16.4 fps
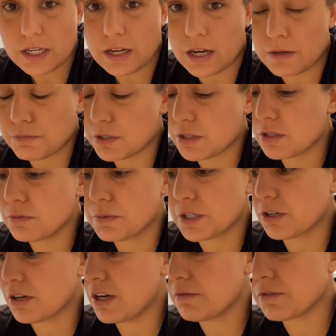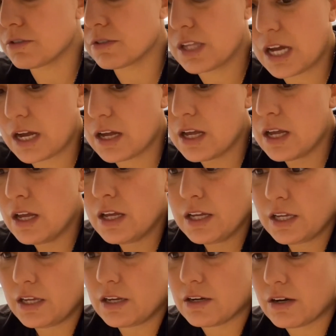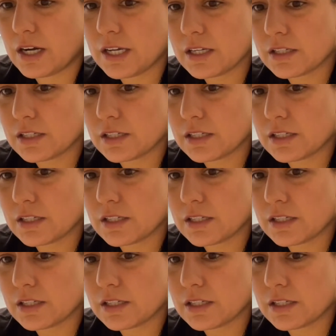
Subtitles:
I'm super grateful that, I